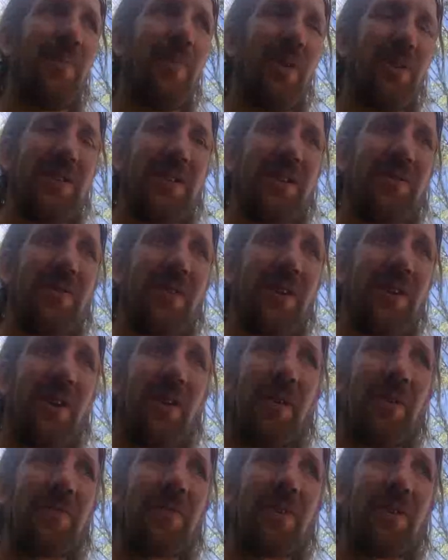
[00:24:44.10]
Positive. I
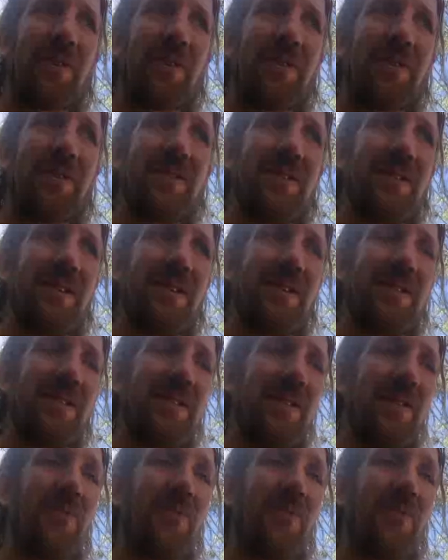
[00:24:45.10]
know I've got it this year.